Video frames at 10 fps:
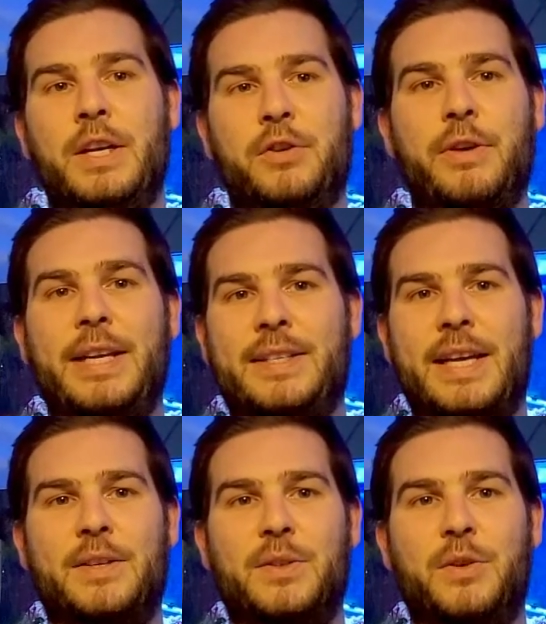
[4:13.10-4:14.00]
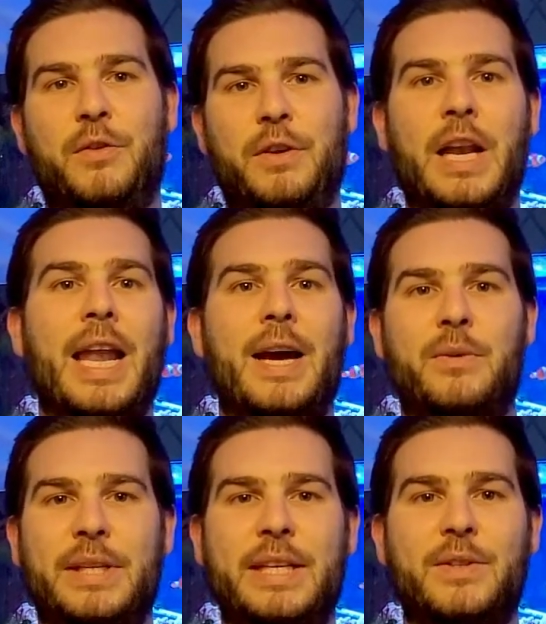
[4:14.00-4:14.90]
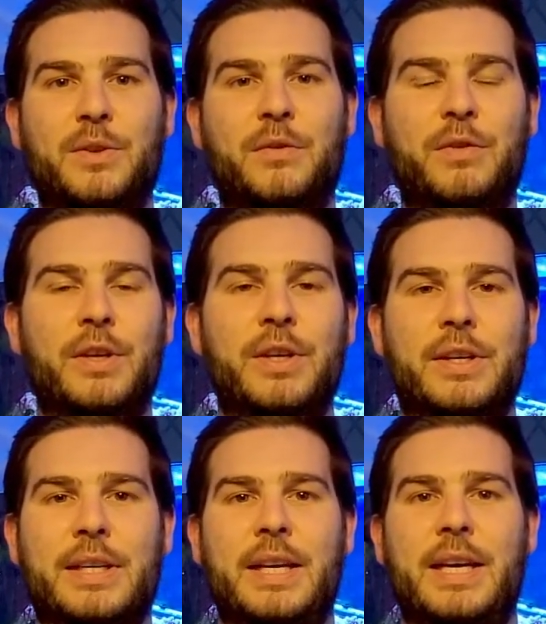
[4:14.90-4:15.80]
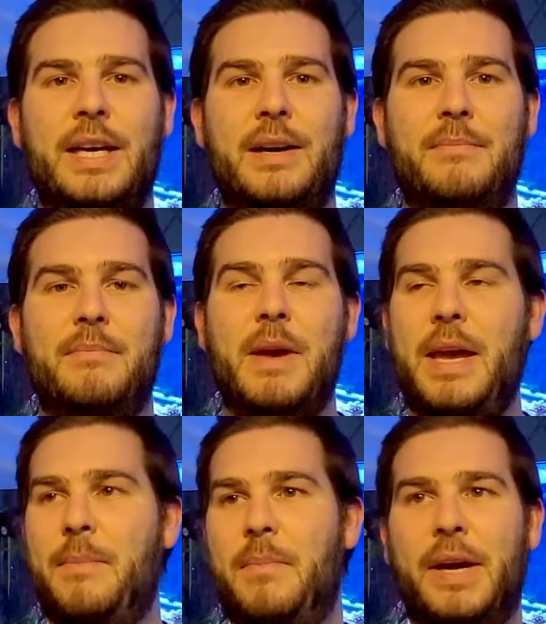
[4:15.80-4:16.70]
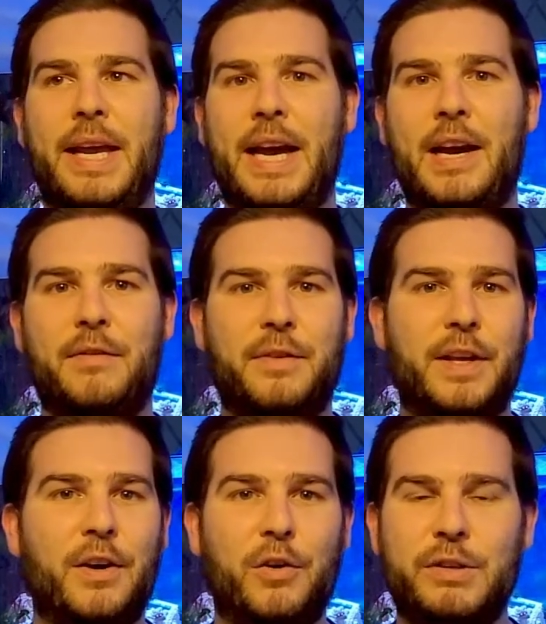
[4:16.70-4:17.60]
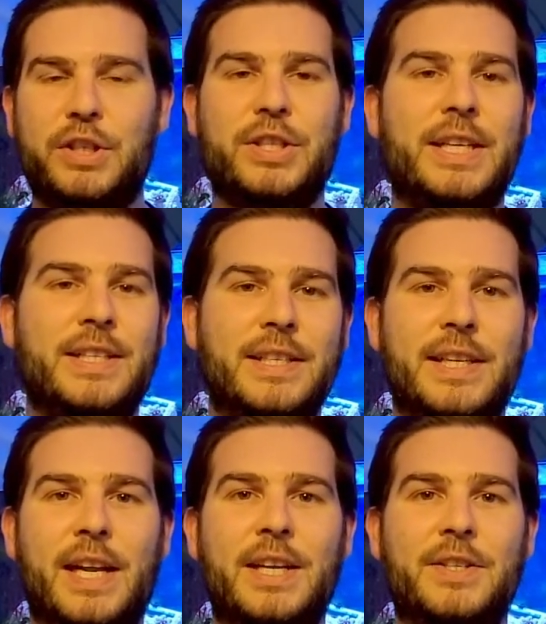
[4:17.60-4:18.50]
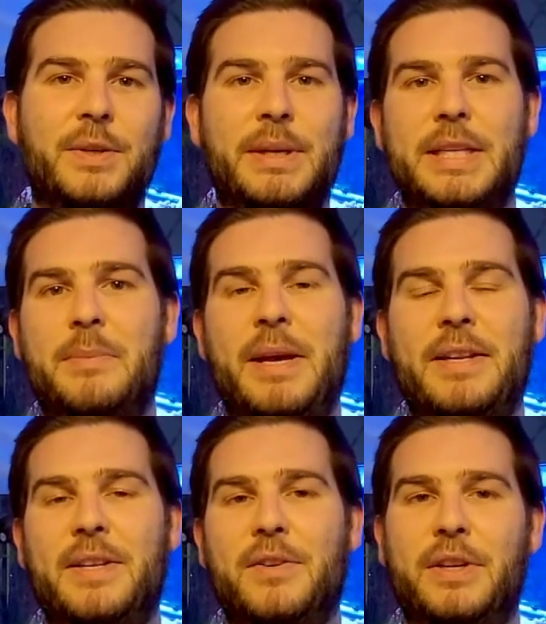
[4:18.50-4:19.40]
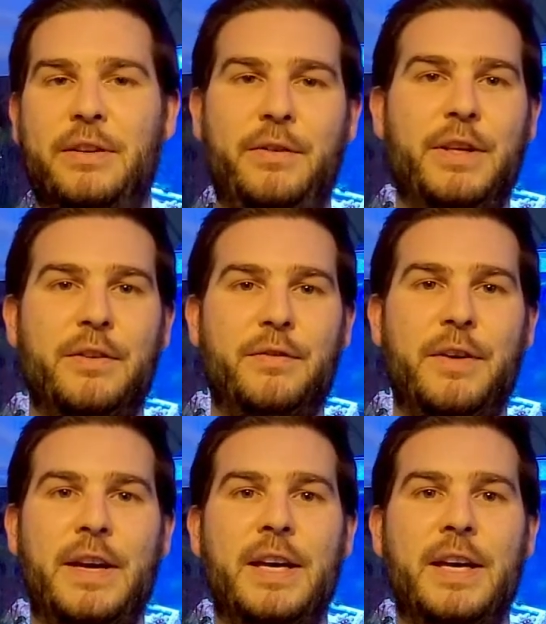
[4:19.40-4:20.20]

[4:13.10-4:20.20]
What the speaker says: creates that sort of cloudy sort of look. It might have the orange tinted color to it depending on if you've